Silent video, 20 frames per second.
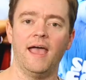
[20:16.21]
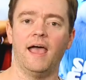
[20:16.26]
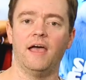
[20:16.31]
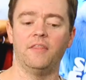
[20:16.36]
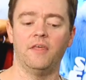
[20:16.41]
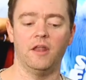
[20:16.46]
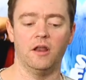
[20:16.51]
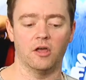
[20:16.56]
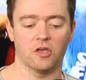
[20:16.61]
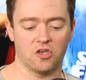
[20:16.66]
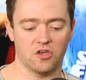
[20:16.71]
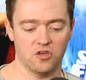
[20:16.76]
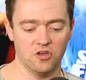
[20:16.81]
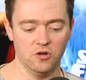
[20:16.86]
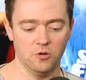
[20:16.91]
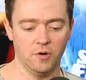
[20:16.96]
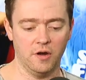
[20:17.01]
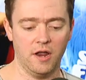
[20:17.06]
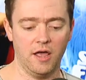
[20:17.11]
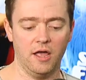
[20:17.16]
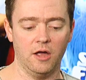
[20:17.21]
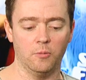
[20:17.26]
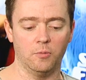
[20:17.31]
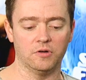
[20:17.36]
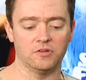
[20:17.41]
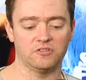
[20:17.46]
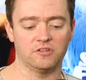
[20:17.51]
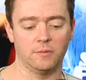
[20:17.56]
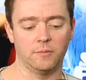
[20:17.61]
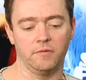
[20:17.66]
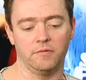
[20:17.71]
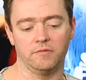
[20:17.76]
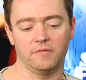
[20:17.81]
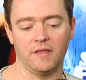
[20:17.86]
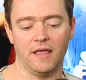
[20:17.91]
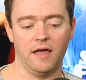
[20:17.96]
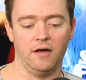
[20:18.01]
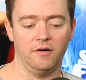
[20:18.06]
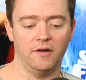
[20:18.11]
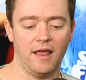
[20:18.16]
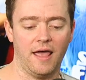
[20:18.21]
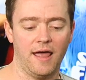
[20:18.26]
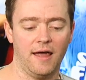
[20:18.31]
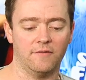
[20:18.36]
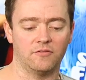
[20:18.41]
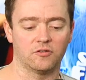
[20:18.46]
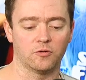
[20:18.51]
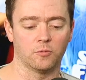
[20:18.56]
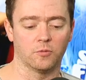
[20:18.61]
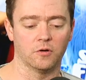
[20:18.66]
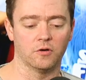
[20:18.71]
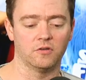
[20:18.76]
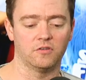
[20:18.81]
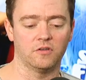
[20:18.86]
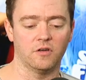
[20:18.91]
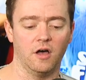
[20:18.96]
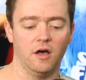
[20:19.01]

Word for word: and then a Q&A with some of the talent afterwards